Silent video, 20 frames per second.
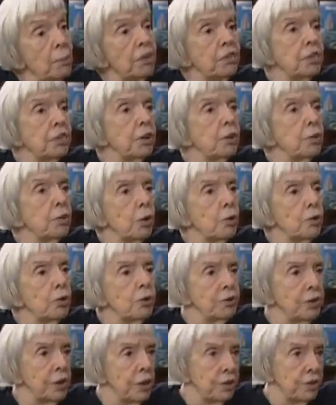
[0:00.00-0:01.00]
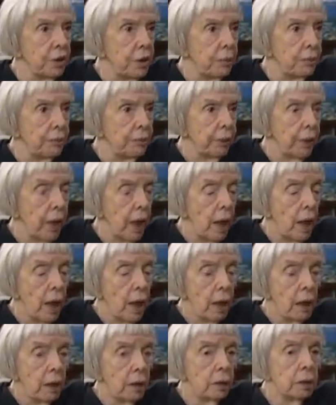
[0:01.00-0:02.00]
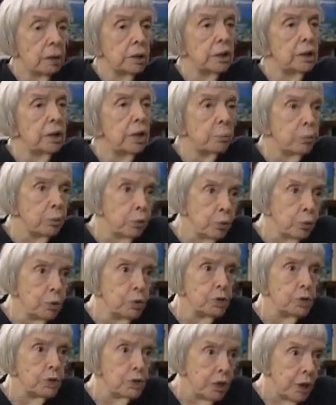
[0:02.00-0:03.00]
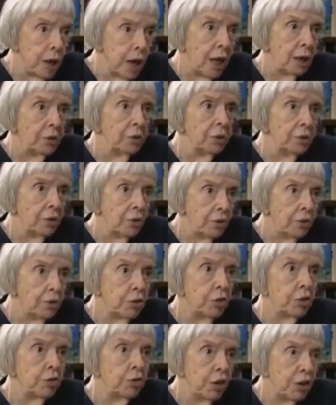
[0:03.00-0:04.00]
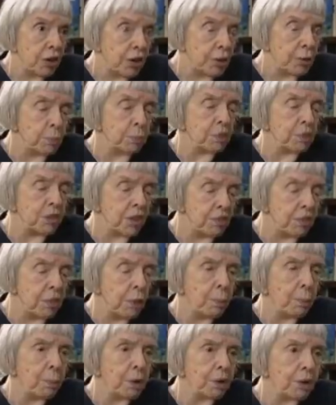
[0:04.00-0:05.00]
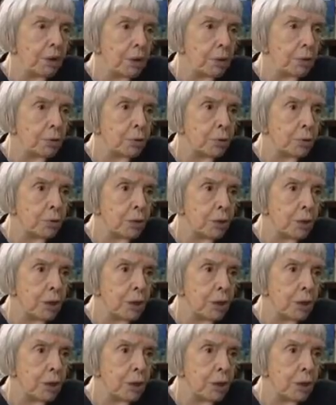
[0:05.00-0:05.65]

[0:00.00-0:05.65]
Yes, at least so far. I would be very happy if these words were matched by deeds.